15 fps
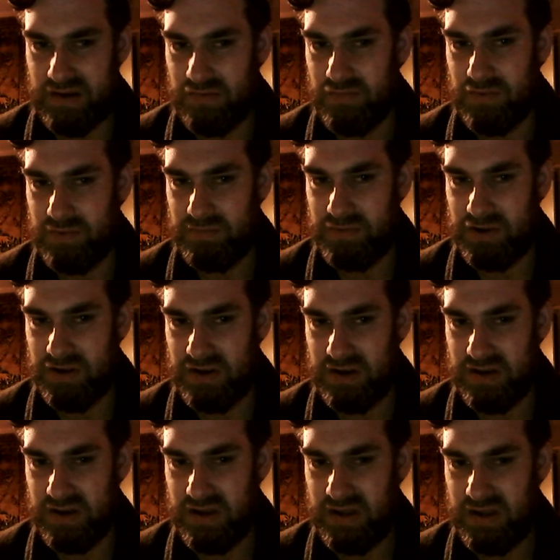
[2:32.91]
A
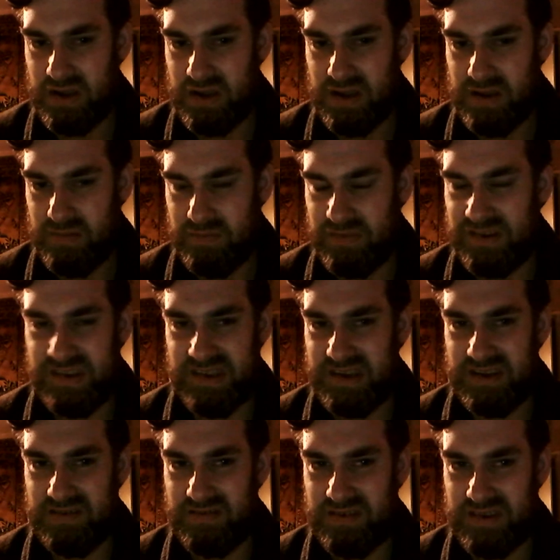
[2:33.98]
woman
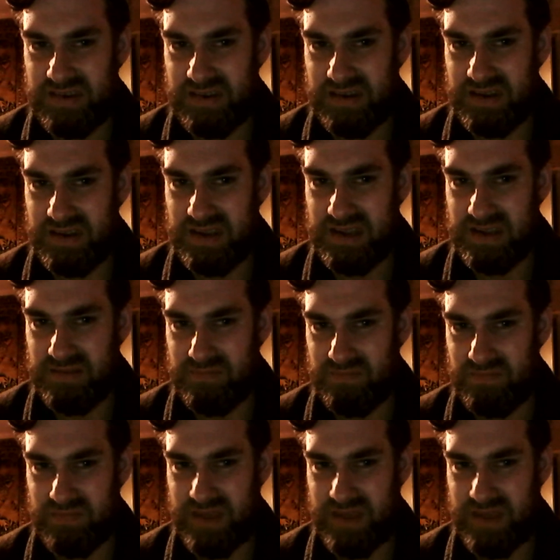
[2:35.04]
mysteriously